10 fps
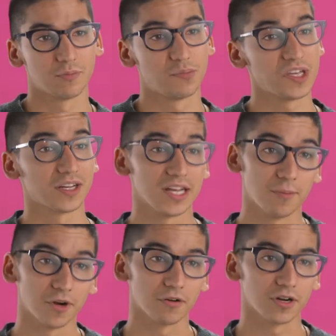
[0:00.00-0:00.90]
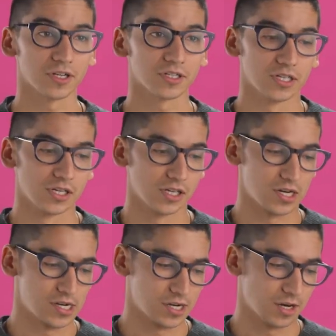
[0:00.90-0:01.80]
Being an immigrant,
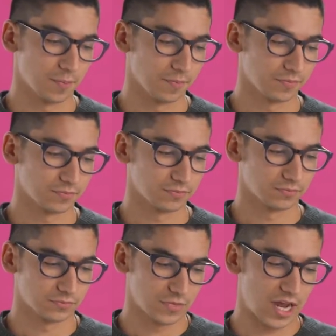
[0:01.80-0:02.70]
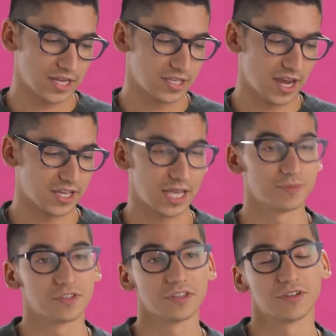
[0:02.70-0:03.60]
I came
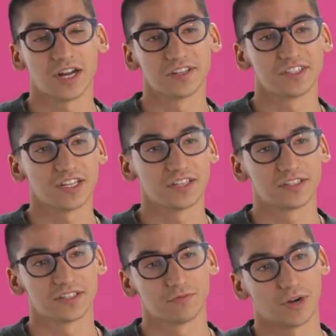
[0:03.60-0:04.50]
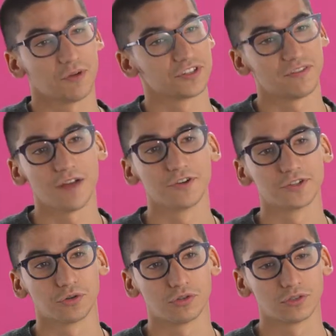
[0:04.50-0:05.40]
to the United States when I was 5
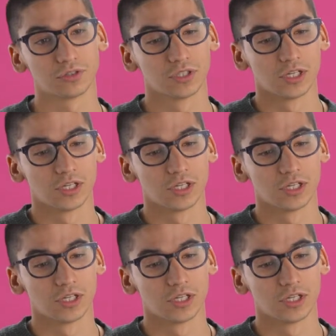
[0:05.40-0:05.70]
years old,